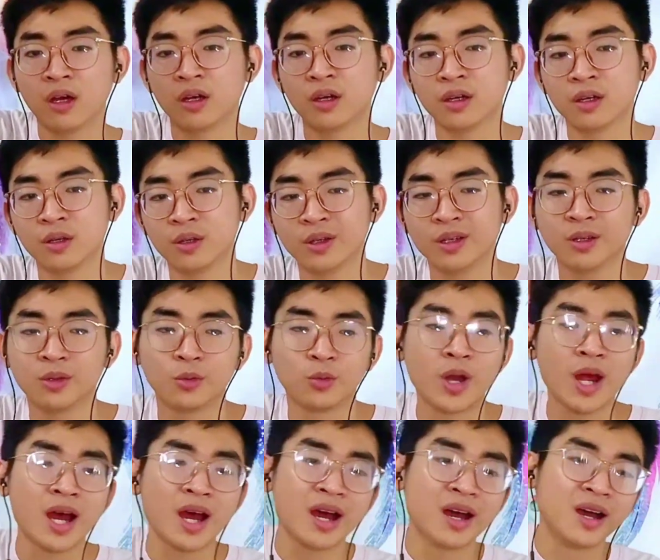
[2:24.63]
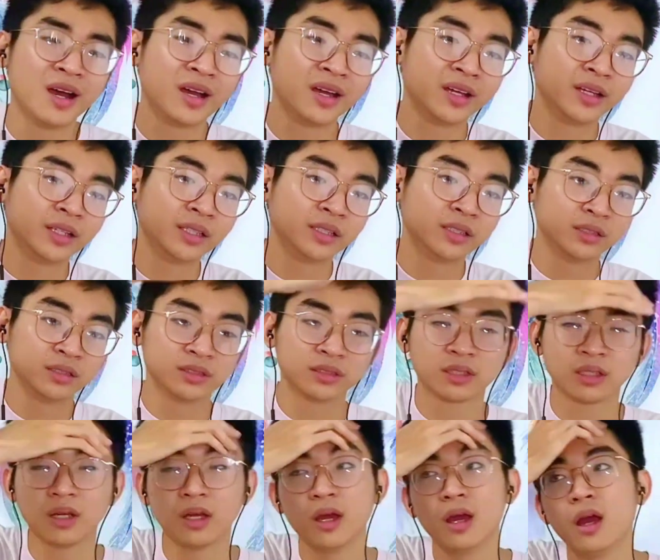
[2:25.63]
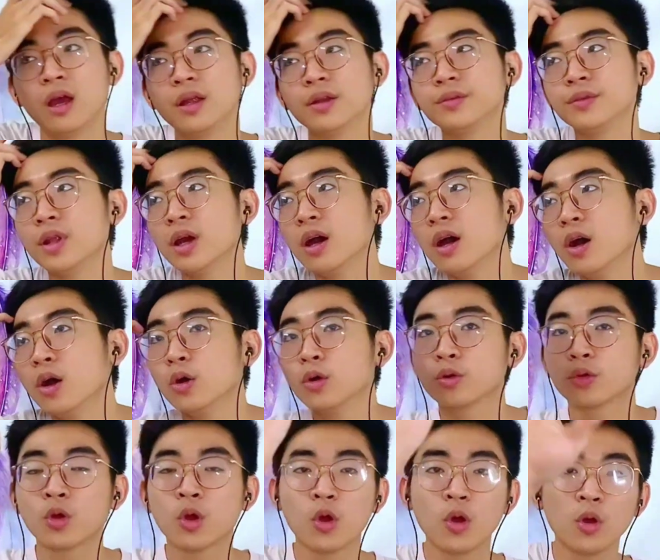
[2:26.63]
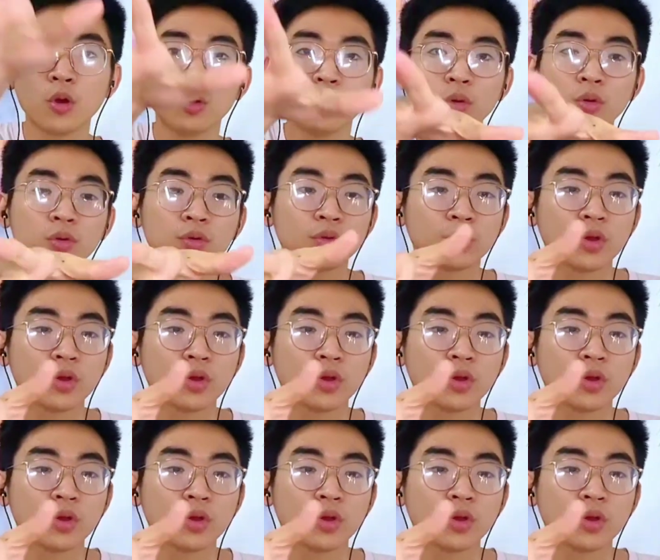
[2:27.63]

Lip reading: we rise. Now go.